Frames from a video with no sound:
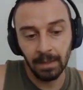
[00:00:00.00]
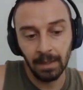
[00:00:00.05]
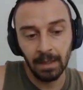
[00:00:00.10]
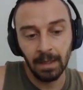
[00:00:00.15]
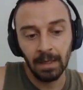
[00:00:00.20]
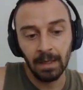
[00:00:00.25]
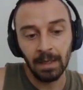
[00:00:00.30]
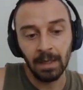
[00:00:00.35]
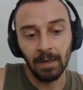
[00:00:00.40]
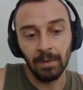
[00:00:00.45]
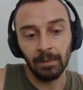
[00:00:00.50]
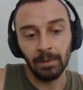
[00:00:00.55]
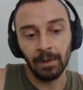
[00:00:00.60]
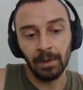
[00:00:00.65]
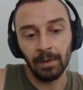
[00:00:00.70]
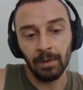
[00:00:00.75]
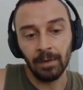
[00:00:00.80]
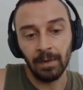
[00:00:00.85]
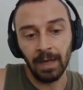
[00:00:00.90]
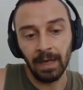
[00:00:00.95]
And we're going
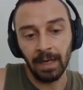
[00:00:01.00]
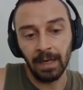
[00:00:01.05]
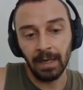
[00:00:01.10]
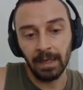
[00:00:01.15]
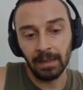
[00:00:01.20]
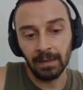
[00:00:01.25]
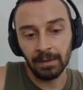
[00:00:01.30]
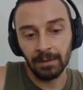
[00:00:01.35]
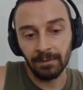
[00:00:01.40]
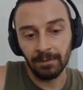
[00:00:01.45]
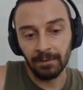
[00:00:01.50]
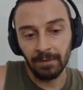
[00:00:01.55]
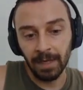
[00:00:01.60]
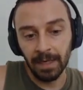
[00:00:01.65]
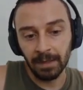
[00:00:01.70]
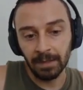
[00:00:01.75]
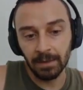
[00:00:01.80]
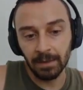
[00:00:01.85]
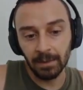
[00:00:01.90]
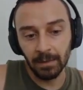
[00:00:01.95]
to go 8 as
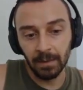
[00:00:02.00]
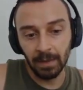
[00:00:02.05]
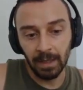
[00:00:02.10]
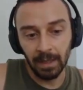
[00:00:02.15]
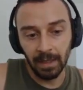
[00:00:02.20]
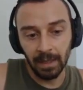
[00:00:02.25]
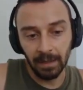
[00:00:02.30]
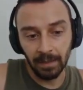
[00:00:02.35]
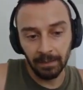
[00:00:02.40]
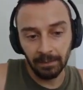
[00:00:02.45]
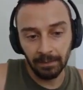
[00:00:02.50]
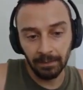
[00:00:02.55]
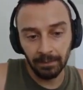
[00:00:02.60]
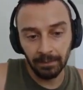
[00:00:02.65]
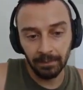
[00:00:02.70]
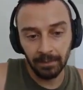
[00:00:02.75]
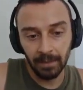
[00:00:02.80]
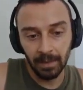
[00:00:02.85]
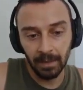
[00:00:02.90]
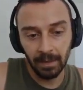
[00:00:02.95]
fast as we can,
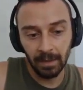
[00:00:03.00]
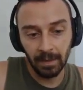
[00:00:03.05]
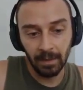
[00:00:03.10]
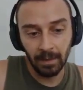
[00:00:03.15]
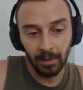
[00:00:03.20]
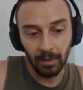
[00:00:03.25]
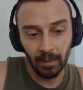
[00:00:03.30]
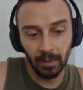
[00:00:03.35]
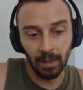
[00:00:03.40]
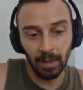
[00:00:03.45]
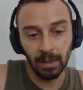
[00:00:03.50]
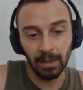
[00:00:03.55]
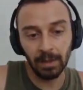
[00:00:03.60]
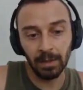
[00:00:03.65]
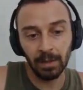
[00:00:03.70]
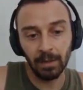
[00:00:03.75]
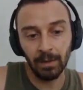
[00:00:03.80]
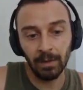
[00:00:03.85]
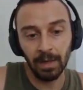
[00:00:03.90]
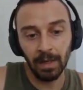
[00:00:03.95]
but we're not going
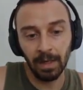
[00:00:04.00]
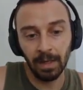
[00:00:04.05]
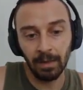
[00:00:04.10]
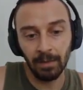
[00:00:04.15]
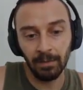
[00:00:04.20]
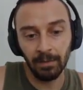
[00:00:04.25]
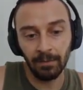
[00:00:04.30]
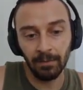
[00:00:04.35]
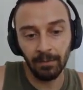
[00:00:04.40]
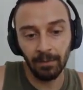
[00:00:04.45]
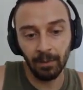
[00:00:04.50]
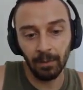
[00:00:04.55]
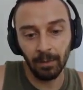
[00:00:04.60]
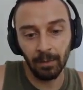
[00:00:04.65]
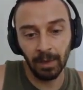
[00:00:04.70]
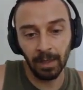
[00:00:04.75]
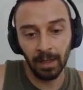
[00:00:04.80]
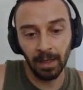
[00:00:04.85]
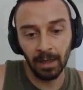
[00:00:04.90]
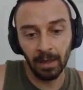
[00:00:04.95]
to go 8 before
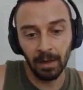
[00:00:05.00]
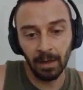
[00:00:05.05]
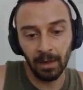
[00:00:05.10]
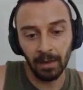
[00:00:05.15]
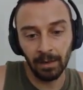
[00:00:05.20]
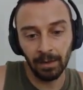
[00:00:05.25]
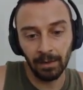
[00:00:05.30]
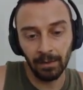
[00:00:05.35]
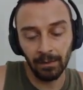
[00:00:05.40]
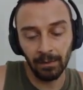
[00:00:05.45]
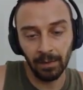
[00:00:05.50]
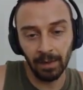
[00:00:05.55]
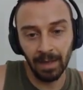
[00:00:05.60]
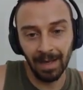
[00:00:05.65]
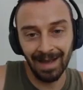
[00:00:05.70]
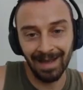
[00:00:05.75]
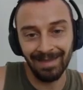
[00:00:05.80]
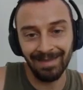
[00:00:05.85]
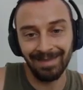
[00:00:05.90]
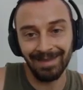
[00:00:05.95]
we get RE3,
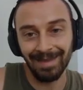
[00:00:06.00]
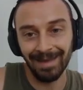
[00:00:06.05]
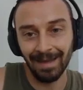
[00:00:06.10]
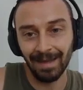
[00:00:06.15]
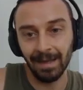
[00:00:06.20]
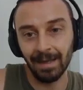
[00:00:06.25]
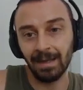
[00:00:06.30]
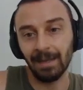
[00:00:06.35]
I think.